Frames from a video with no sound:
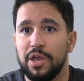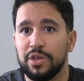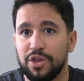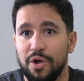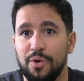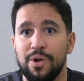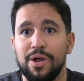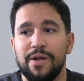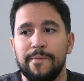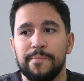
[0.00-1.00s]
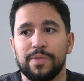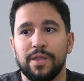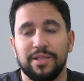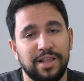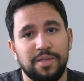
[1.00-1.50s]
So
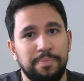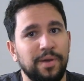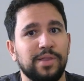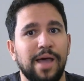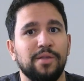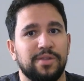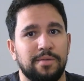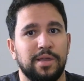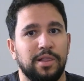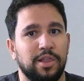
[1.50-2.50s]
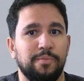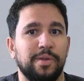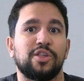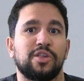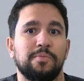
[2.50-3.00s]
let's build out something a little
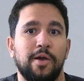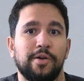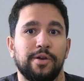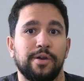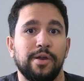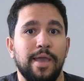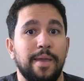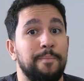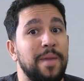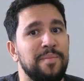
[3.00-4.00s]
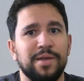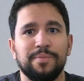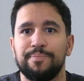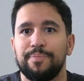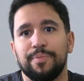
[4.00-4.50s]
bit smarter, maybe a
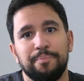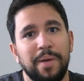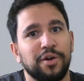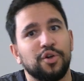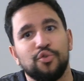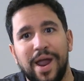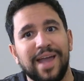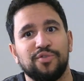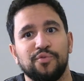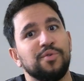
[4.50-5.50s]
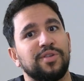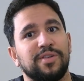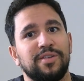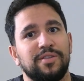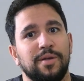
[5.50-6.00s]
better grassroots
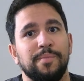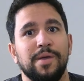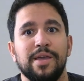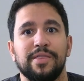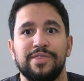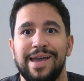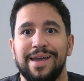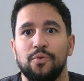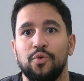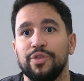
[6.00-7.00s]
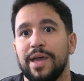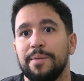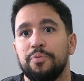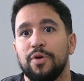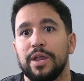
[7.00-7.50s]
system that will
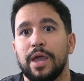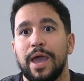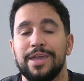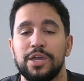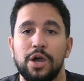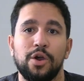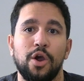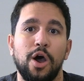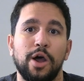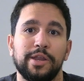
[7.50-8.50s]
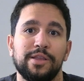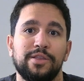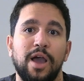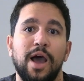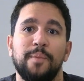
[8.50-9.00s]
then bring a younger
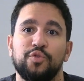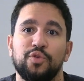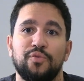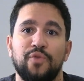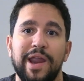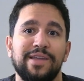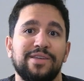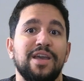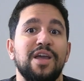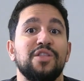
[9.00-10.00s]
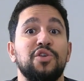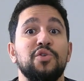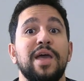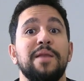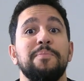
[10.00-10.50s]
audience up through the ranks
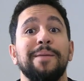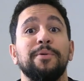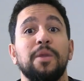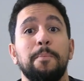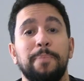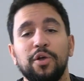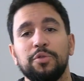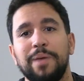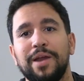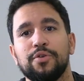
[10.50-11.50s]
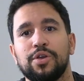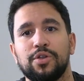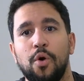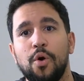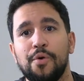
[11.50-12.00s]
to then be able to build better
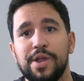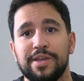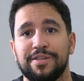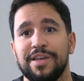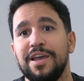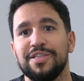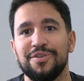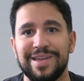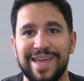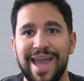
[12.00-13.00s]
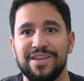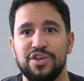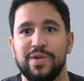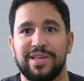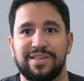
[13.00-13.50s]
stories to get
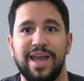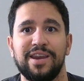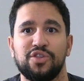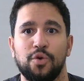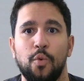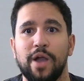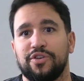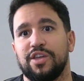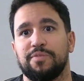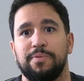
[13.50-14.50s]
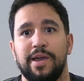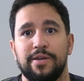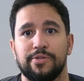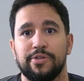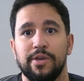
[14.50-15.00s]
you excited to watch these
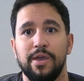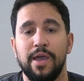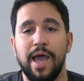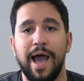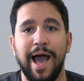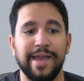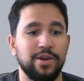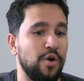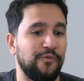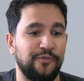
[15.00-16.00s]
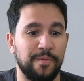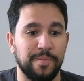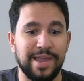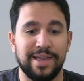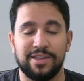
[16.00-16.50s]
players. I know for
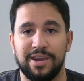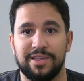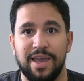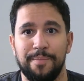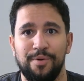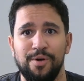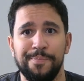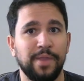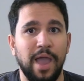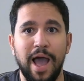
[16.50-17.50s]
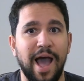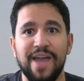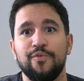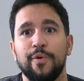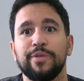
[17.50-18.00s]
me, as an example,
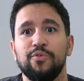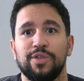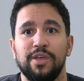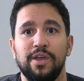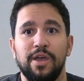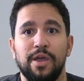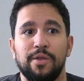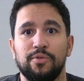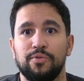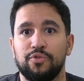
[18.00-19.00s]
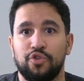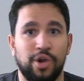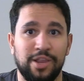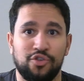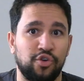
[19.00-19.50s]
I've worked with,
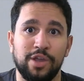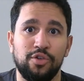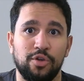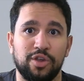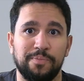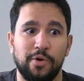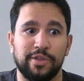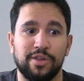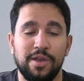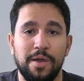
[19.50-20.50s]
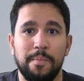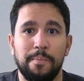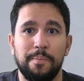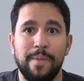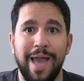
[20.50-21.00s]
in traditional sports,
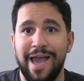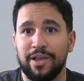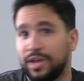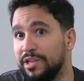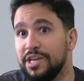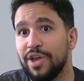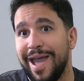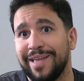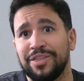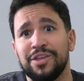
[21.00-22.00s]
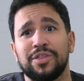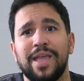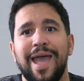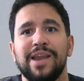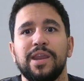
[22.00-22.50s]
collegiate athletes
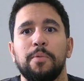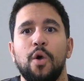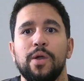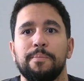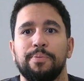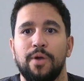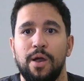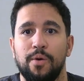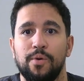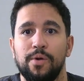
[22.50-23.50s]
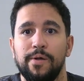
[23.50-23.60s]
that end up going pro.